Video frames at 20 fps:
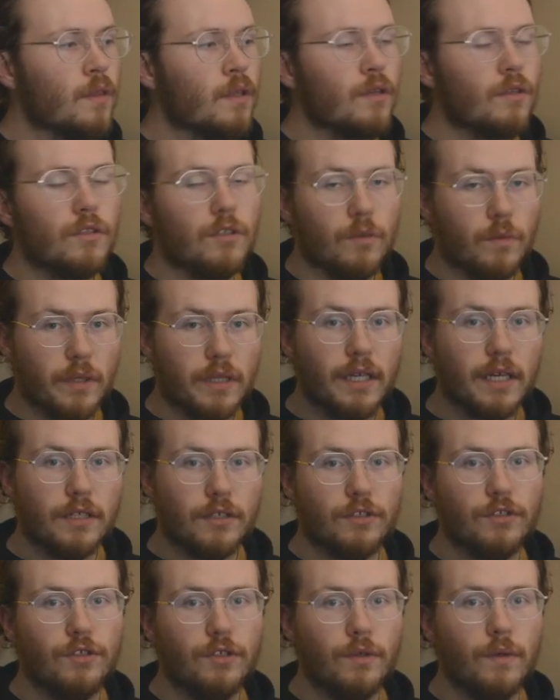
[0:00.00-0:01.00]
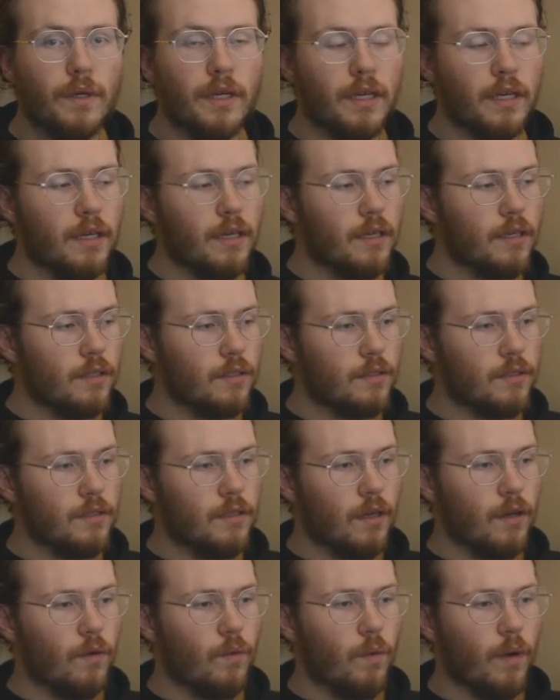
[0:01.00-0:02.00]
So what that's doing is
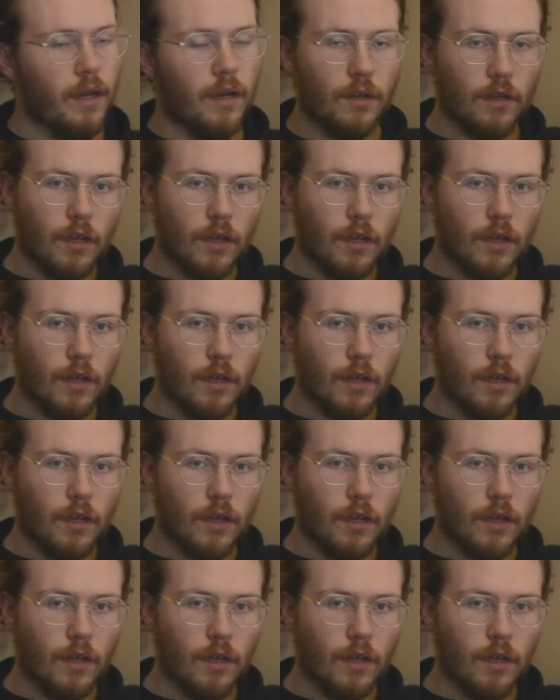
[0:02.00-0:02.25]
that when